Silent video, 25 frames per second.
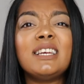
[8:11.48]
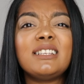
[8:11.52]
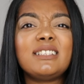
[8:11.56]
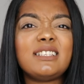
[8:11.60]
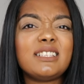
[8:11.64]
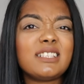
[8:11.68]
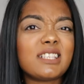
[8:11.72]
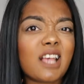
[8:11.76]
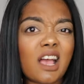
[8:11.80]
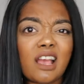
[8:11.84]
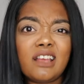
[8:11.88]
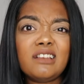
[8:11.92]

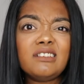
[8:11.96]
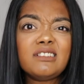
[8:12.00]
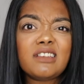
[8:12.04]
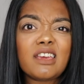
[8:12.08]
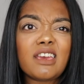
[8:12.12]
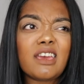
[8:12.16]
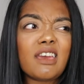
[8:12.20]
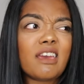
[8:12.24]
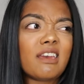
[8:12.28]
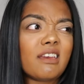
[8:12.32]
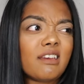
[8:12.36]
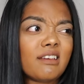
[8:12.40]
designed
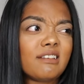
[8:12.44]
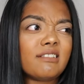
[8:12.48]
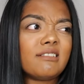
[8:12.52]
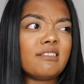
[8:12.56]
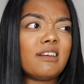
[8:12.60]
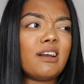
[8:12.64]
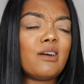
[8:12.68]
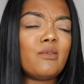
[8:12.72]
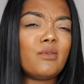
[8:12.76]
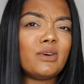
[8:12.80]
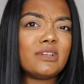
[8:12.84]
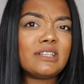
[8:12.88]
it,
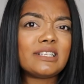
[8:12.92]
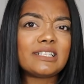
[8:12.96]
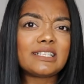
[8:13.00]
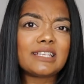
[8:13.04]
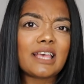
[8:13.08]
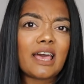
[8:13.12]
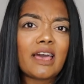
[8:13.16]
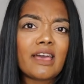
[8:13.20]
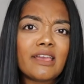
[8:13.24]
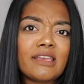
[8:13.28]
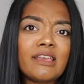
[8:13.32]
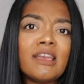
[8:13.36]
I want to
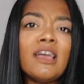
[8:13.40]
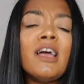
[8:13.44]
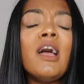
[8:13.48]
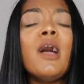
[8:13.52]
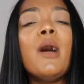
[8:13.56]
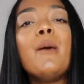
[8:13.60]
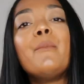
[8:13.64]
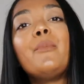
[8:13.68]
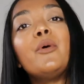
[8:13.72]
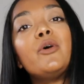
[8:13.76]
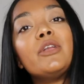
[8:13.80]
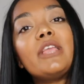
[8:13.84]
say.
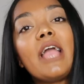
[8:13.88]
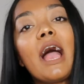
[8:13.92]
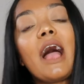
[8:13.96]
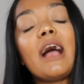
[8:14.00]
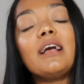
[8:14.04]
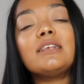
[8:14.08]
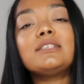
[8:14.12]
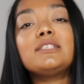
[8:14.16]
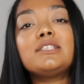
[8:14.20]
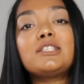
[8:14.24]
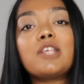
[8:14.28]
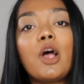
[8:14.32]
But
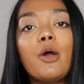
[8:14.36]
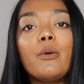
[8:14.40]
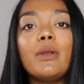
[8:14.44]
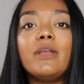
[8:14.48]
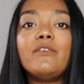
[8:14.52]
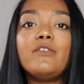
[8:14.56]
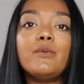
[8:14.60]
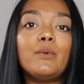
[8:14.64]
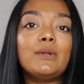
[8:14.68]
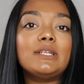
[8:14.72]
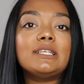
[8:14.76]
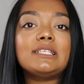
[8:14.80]
yeah, so
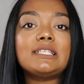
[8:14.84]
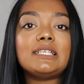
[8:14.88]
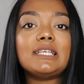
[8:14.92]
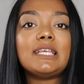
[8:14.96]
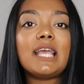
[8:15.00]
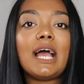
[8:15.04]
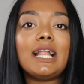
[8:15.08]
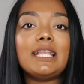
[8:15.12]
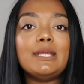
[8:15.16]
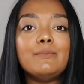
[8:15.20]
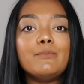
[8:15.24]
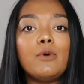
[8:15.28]
if you want to
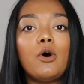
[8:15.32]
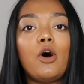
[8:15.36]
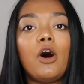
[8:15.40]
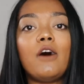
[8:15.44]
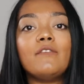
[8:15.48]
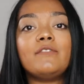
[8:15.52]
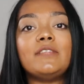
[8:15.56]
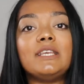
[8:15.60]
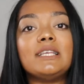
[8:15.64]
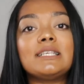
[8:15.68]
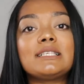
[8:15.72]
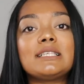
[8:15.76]
see any more
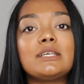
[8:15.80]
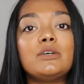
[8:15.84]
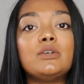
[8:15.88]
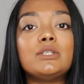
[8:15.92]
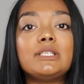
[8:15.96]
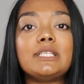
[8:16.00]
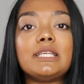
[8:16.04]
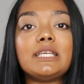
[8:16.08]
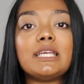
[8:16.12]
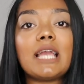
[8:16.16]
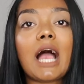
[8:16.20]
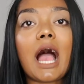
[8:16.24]
of these
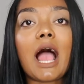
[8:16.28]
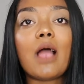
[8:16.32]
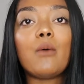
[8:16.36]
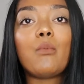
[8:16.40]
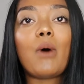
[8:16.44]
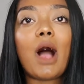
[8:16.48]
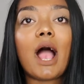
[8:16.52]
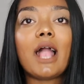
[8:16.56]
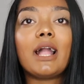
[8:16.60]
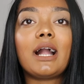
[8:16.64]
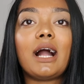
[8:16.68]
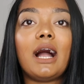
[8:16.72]
little
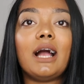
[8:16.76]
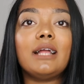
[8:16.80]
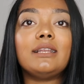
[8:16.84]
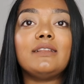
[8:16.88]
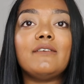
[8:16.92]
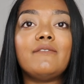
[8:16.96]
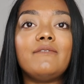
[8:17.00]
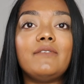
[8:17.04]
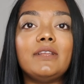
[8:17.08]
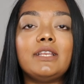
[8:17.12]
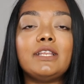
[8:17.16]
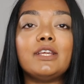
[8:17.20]
DIY
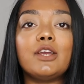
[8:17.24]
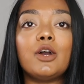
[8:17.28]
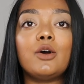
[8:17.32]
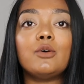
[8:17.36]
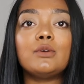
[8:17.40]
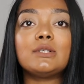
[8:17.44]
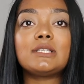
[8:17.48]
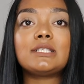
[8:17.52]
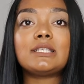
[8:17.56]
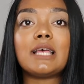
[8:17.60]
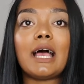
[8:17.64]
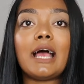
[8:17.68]
kind of
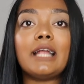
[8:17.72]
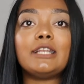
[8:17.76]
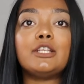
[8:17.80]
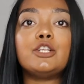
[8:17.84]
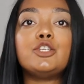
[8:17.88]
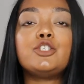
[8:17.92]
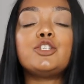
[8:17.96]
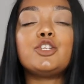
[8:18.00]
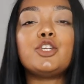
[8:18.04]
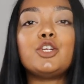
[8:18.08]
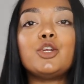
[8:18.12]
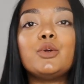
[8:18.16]
videos,
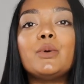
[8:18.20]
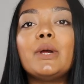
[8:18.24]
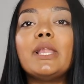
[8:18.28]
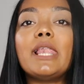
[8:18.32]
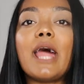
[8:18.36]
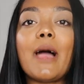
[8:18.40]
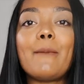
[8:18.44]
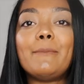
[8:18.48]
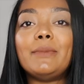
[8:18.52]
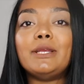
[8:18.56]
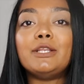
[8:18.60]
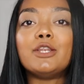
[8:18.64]
then do
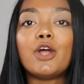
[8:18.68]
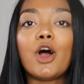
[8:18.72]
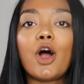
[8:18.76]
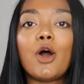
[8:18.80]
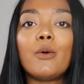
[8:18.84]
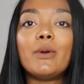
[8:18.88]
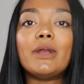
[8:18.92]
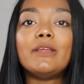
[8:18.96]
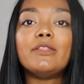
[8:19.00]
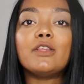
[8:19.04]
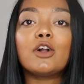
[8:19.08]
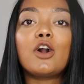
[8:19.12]
let me
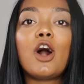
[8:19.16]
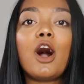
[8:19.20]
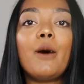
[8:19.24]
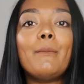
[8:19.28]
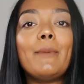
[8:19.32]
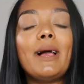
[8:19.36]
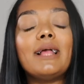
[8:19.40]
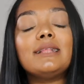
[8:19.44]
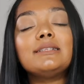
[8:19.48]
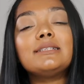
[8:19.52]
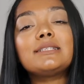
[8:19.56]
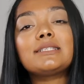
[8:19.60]
know in the
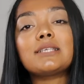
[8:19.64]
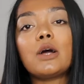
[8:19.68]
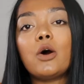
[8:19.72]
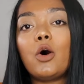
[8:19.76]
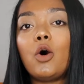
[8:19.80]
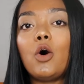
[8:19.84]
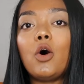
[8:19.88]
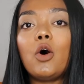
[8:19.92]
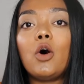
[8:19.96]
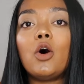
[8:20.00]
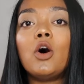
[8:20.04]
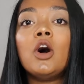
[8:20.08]
comments
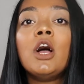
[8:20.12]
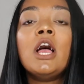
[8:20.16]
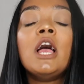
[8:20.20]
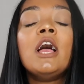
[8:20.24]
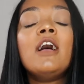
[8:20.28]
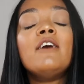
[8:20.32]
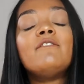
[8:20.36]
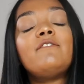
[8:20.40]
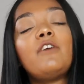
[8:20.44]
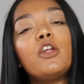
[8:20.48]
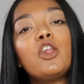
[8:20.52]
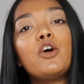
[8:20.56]
or
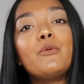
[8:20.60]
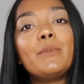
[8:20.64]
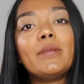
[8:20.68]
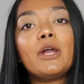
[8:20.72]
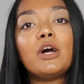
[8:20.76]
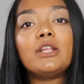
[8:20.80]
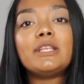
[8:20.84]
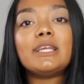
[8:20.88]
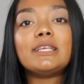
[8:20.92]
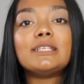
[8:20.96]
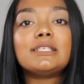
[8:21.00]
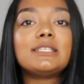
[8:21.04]
follow me
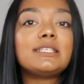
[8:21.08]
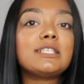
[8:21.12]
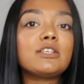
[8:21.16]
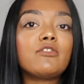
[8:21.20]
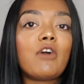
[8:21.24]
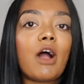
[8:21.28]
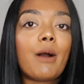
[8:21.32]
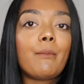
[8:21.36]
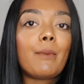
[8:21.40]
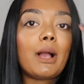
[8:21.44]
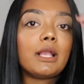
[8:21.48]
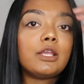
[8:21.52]
on
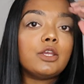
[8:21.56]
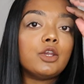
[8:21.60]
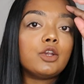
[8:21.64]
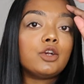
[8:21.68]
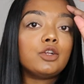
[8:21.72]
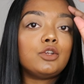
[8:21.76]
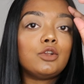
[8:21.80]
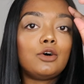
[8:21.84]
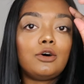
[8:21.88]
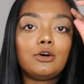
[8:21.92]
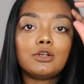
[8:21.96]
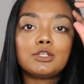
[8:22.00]
Instagram, and you
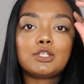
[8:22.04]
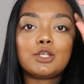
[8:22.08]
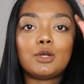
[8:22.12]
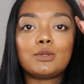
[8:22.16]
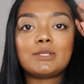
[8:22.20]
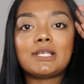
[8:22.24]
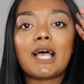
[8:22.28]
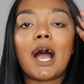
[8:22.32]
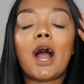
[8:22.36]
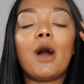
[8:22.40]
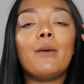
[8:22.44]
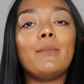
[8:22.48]
can
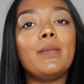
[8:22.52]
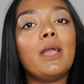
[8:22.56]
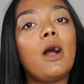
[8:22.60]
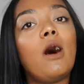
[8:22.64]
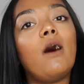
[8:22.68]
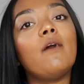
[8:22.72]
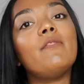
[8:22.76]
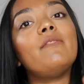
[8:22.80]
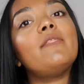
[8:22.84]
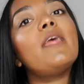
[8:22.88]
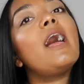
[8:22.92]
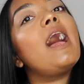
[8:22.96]
also tell me
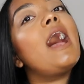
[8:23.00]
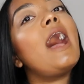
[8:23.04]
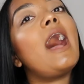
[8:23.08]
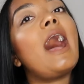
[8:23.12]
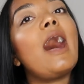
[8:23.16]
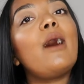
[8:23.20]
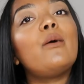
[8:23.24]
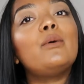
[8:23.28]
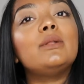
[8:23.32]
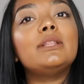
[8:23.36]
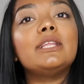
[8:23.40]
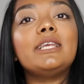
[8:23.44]
on there.
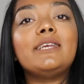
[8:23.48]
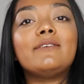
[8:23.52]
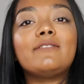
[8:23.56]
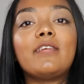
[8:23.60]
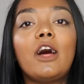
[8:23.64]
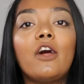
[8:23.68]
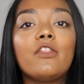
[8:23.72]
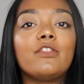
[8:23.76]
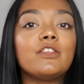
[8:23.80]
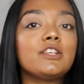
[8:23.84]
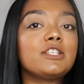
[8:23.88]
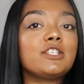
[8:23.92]
I will leave
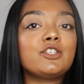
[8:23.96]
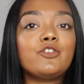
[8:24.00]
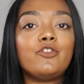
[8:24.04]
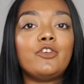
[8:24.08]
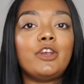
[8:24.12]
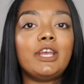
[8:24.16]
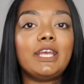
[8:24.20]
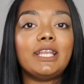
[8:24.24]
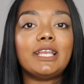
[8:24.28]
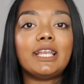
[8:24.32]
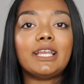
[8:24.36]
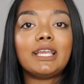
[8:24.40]
it on the
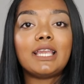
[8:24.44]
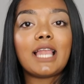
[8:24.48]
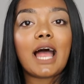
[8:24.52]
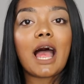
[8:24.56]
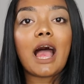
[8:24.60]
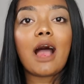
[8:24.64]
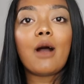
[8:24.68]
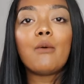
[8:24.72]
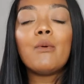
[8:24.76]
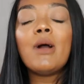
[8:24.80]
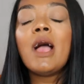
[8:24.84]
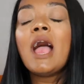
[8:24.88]
screen
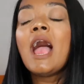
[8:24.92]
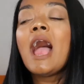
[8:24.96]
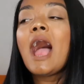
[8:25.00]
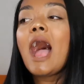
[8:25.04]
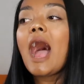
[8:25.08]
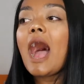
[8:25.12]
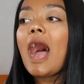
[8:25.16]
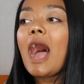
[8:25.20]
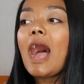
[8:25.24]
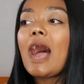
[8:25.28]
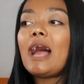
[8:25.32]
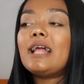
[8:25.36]
now.
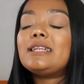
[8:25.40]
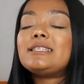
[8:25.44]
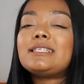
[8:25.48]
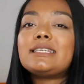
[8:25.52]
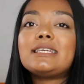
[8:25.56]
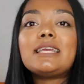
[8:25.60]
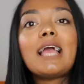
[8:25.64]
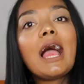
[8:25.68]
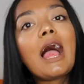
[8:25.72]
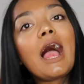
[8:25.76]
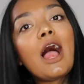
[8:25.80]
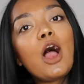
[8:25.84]
And
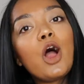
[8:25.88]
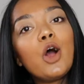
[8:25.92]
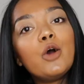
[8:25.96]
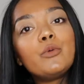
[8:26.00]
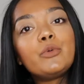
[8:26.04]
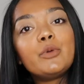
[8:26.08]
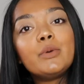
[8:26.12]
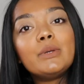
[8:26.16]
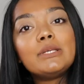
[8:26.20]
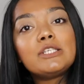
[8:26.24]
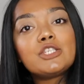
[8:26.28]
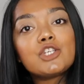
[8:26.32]
yeah, I
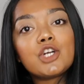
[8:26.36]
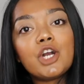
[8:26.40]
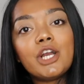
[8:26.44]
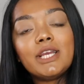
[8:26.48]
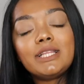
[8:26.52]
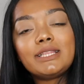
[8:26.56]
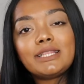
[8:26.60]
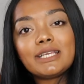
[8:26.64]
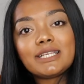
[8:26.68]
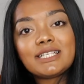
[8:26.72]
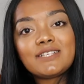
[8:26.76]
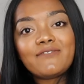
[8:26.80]
hope you
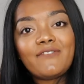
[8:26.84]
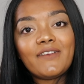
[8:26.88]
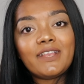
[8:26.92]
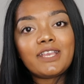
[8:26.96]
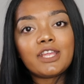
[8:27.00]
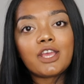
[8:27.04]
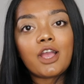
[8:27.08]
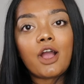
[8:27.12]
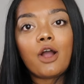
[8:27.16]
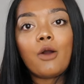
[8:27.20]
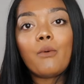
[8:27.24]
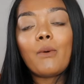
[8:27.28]
enjoyed this
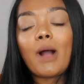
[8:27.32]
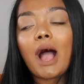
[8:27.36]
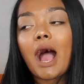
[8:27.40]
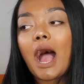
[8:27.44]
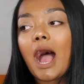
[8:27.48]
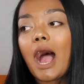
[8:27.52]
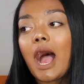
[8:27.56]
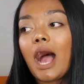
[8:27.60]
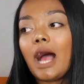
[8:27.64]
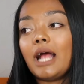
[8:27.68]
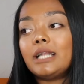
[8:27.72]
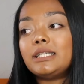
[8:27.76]
video
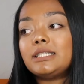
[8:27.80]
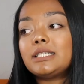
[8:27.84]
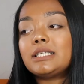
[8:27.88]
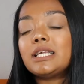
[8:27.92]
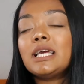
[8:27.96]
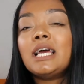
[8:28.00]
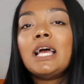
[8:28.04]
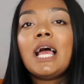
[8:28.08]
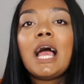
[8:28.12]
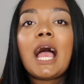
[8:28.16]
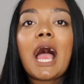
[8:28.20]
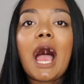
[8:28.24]

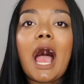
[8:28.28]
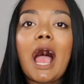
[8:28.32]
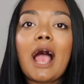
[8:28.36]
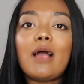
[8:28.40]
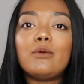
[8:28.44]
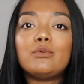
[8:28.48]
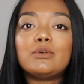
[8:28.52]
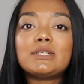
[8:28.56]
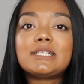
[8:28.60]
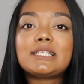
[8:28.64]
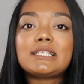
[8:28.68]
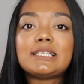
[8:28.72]
and
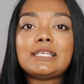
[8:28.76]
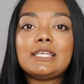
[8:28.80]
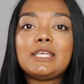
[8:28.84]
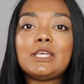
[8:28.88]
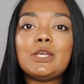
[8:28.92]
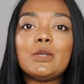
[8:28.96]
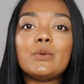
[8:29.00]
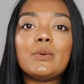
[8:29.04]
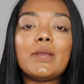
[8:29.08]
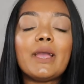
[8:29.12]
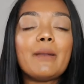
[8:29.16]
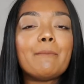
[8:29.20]
I will see
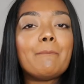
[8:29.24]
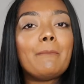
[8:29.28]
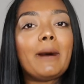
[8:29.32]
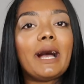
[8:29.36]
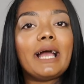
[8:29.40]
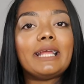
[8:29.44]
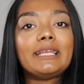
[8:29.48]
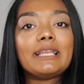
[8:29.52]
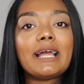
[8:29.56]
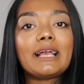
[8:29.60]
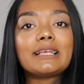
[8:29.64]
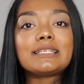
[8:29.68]
you in
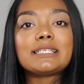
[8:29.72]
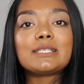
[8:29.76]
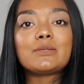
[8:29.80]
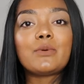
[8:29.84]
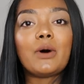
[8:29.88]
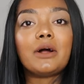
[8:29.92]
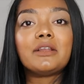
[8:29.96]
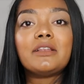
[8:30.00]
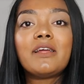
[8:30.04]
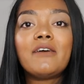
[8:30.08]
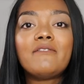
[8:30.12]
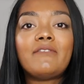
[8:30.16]
my next
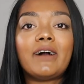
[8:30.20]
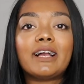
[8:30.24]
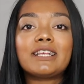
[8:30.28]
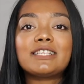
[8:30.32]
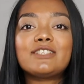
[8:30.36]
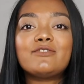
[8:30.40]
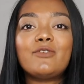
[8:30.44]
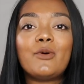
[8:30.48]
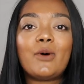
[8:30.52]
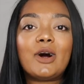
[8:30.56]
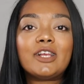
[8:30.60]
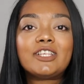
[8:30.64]
one.
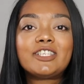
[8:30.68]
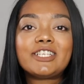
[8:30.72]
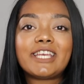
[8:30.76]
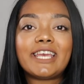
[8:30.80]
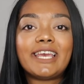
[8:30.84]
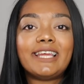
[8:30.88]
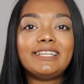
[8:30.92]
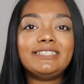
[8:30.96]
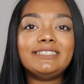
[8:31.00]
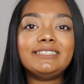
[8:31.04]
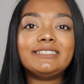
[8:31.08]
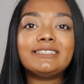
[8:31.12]
Thanks for
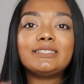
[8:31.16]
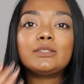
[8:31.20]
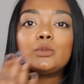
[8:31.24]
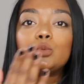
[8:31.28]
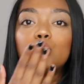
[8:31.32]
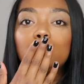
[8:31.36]
watching.